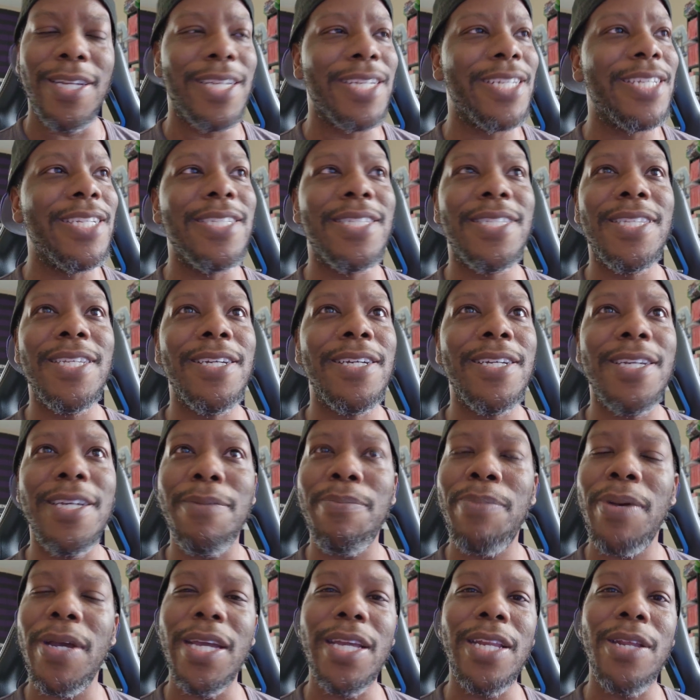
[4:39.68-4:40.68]
And he's still
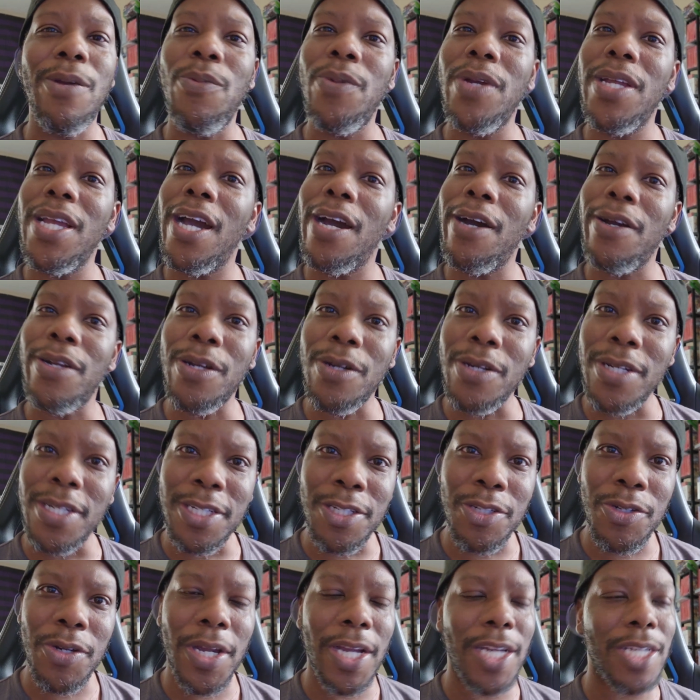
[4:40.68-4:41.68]
getting paid, and we all know
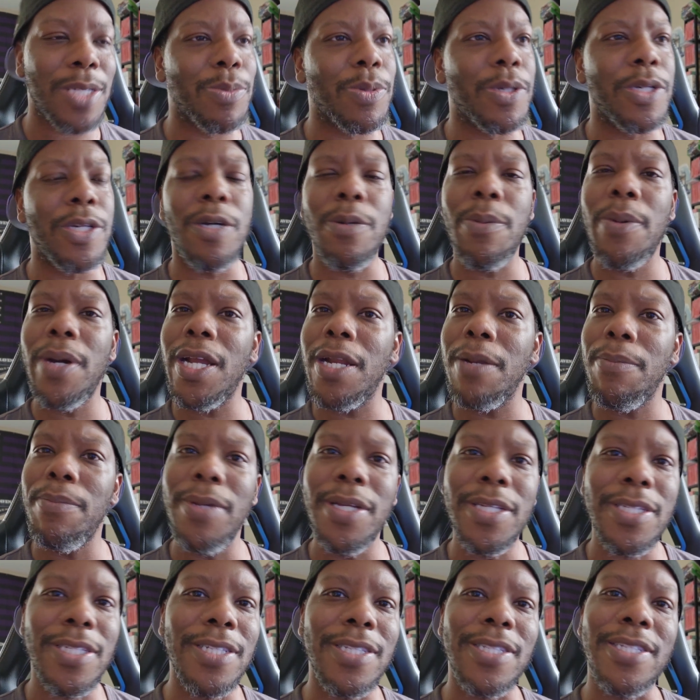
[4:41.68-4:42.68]
he's trash, but nobody
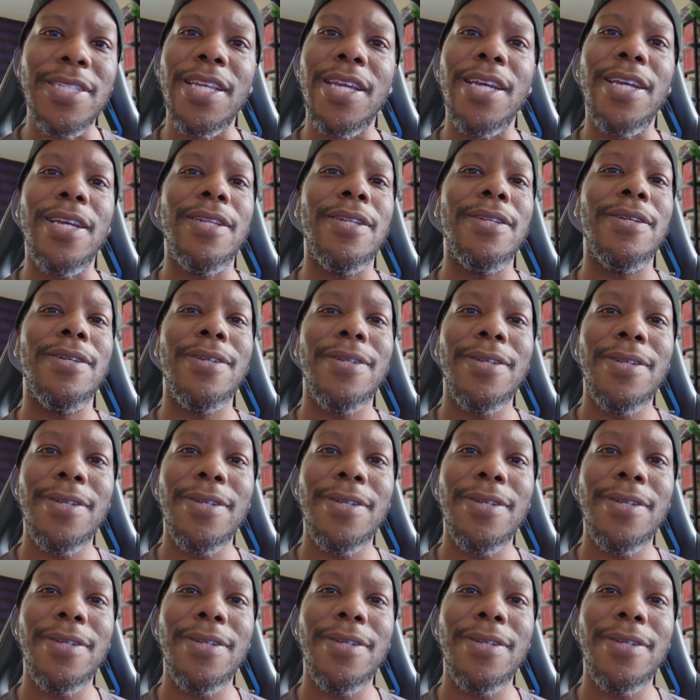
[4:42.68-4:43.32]
mentions that.